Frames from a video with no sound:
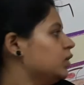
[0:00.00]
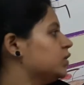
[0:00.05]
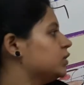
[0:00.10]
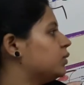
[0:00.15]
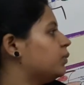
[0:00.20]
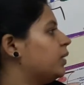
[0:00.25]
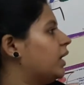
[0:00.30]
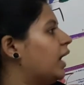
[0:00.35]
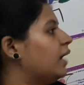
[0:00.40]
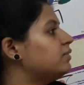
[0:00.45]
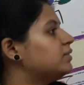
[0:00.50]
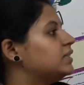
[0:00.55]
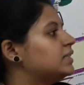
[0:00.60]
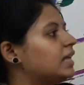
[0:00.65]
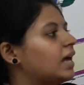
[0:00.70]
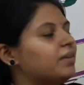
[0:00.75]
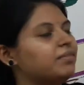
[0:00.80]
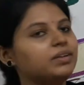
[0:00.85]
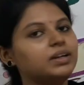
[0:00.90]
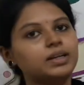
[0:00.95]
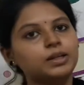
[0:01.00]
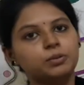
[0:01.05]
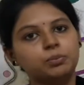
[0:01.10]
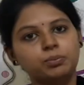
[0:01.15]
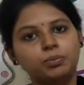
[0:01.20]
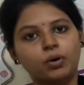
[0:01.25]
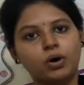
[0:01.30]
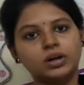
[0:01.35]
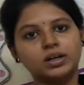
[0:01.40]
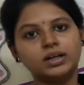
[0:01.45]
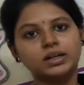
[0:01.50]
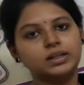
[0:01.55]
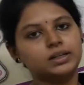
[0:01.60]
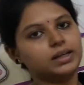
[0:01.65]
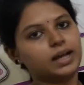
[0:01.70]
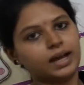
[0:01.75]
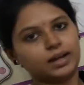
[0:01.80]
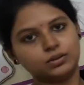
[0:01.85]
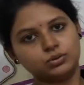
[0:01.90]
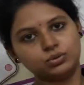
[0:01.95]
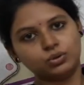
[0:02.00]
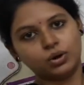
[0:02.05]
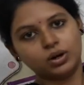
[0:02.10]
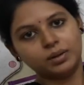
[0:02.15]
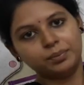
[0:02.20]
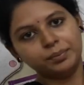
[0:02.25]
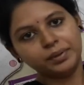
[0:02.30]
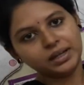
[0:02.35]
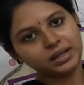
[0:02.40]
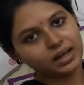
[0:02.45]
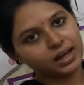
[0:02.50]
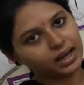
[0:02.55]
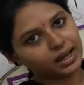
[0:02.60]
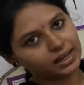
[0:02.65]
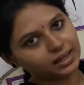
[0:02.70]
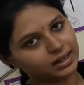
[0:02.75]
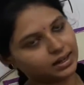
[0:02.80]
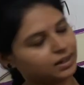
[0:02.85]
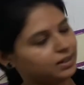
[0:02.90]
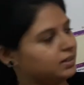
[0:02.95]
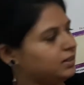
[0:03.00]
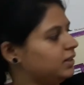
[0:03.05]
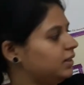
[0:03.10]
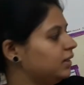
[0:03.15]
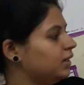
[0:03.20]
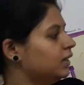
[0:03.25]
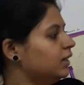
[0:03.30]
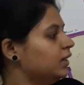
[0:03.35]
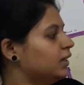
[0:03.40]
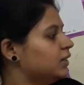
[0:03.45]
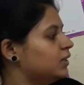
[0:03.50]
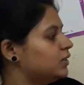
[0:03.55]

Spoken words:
So we have 7 important taxonomic hierarchy.